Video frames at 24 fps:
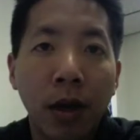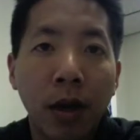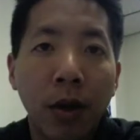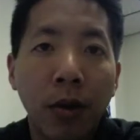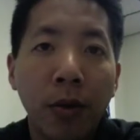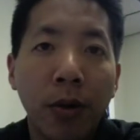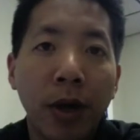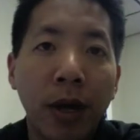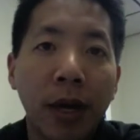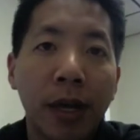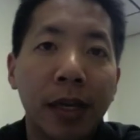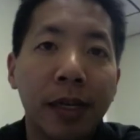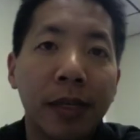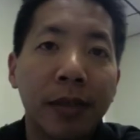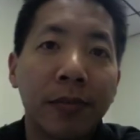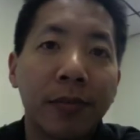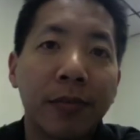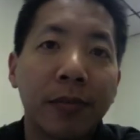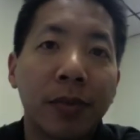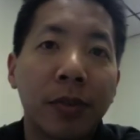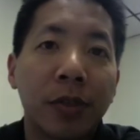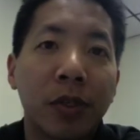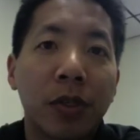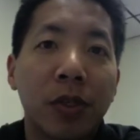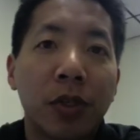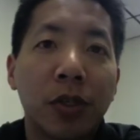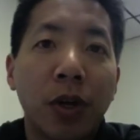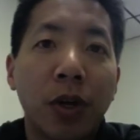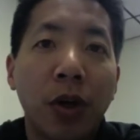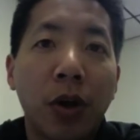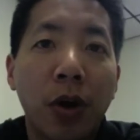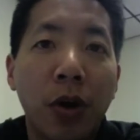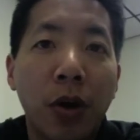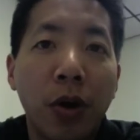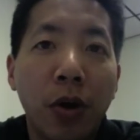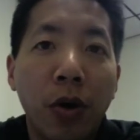Okay,
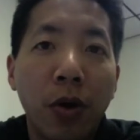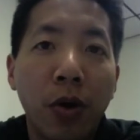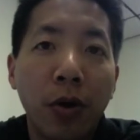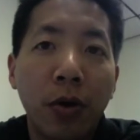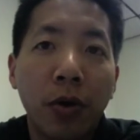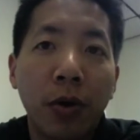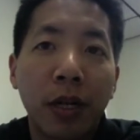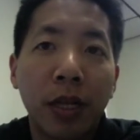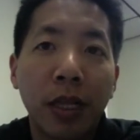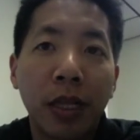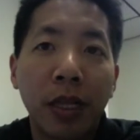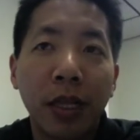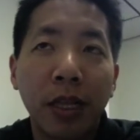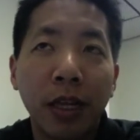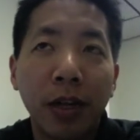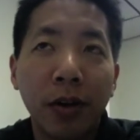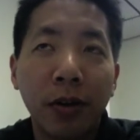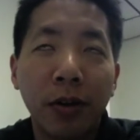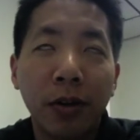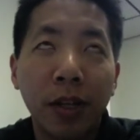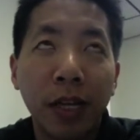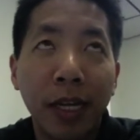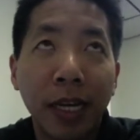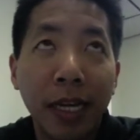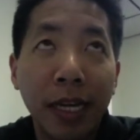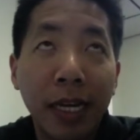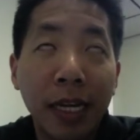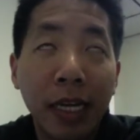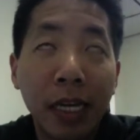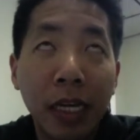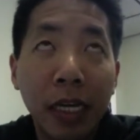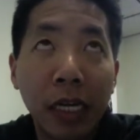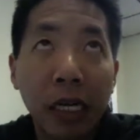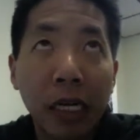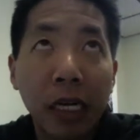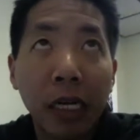so clearly
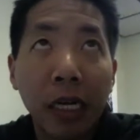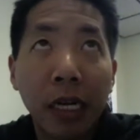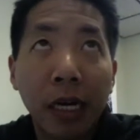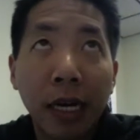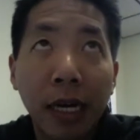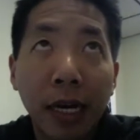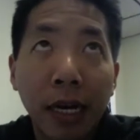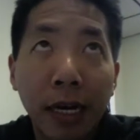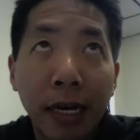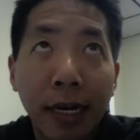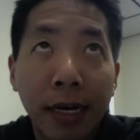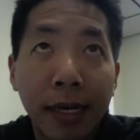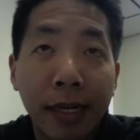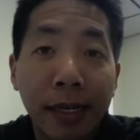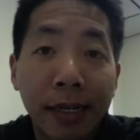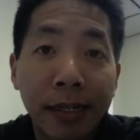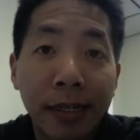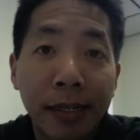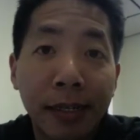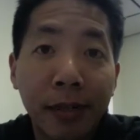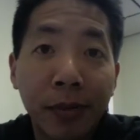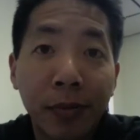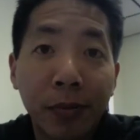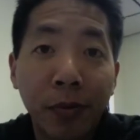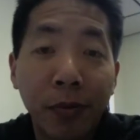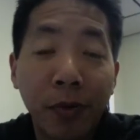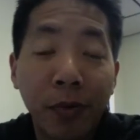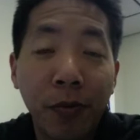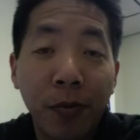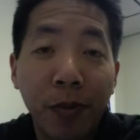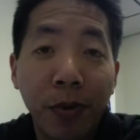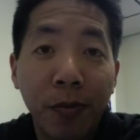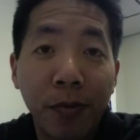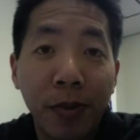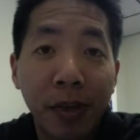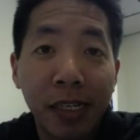um, we've
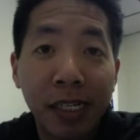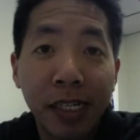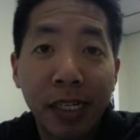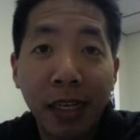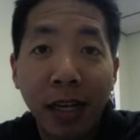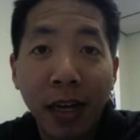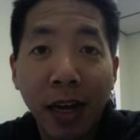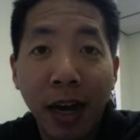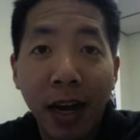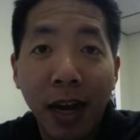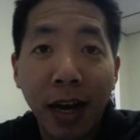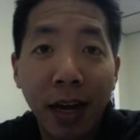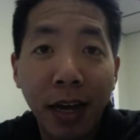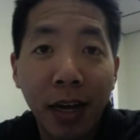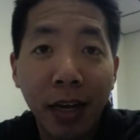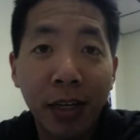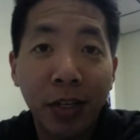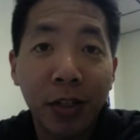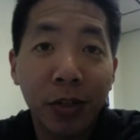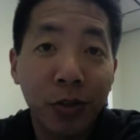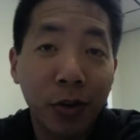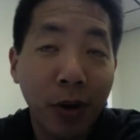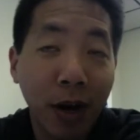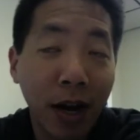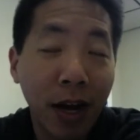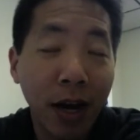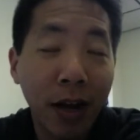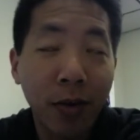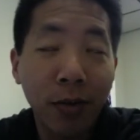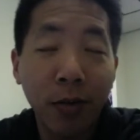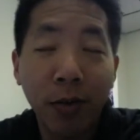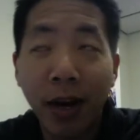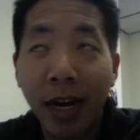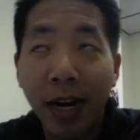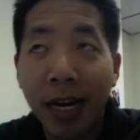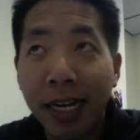been busy. I tried
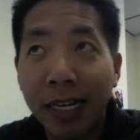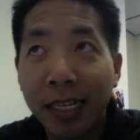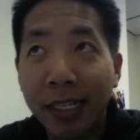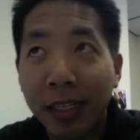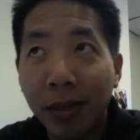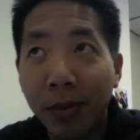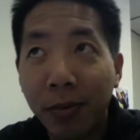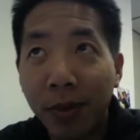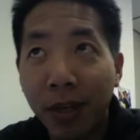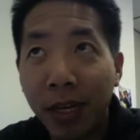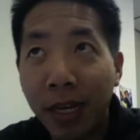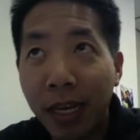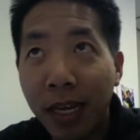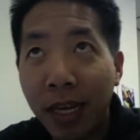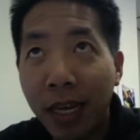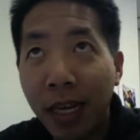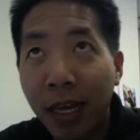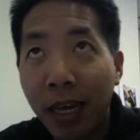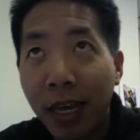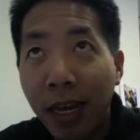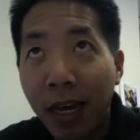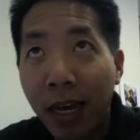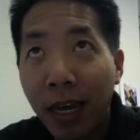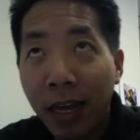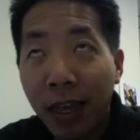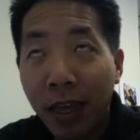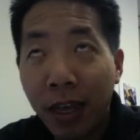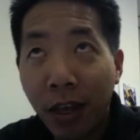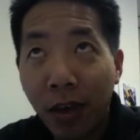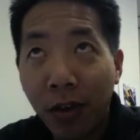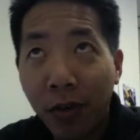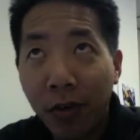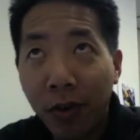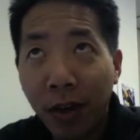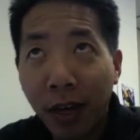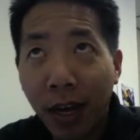writing something the
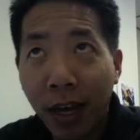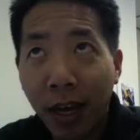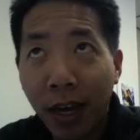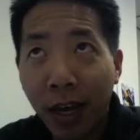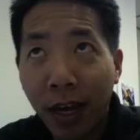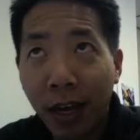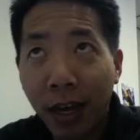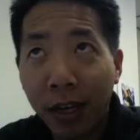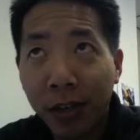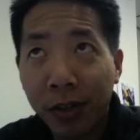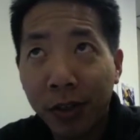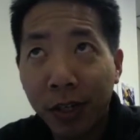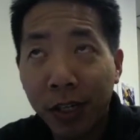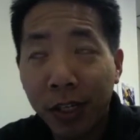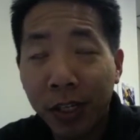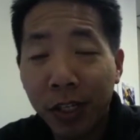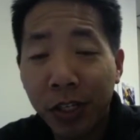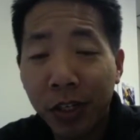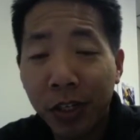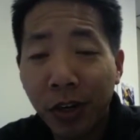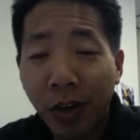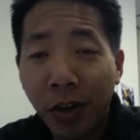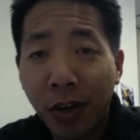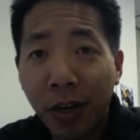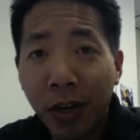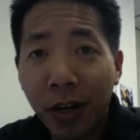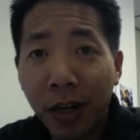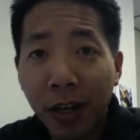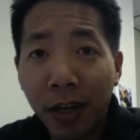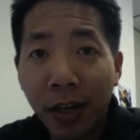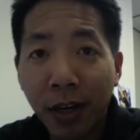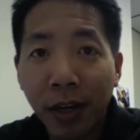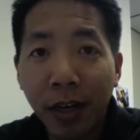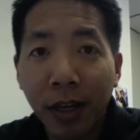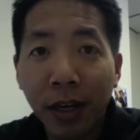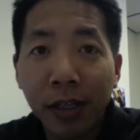other day. I actually started it
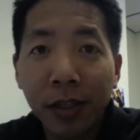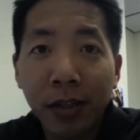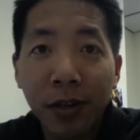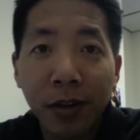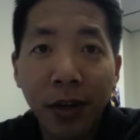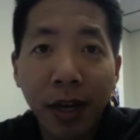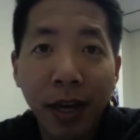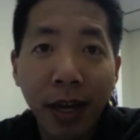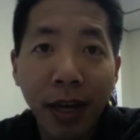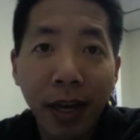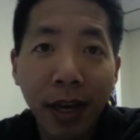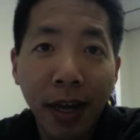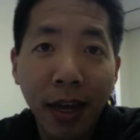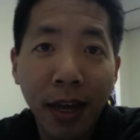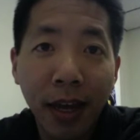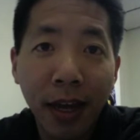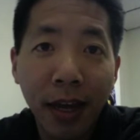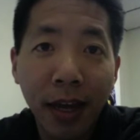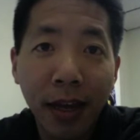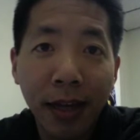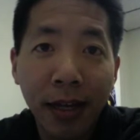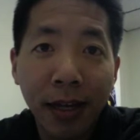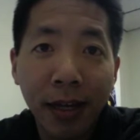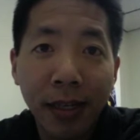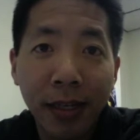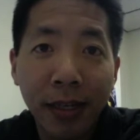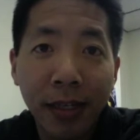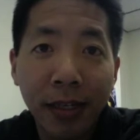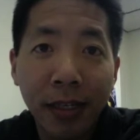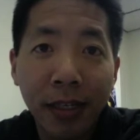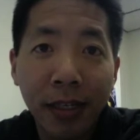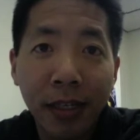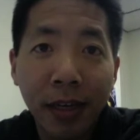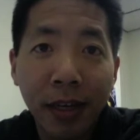yesterday, and